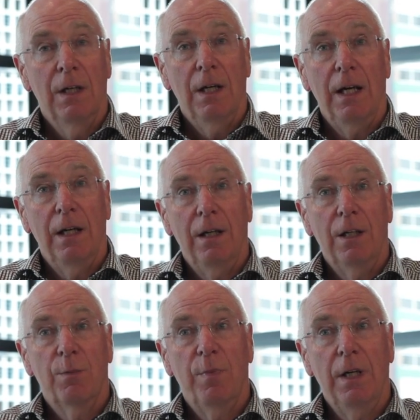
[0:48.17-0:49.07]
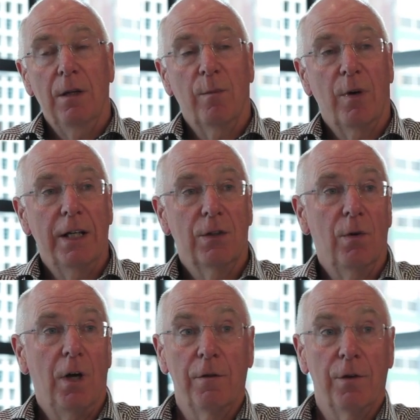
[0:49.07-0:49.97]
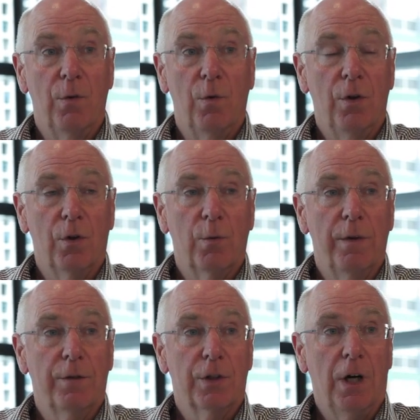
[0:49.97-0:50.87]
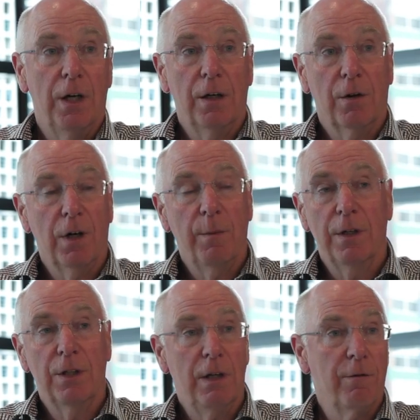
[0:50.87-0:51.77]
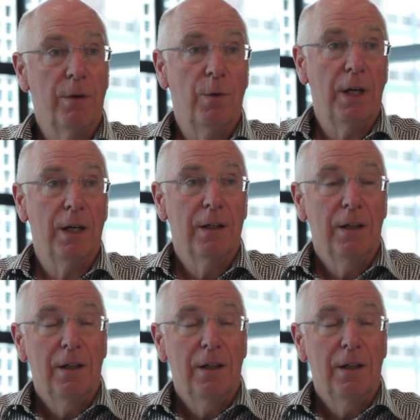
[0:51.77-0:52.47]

And it's been embraced all over the world. We've signed agreements everywhere,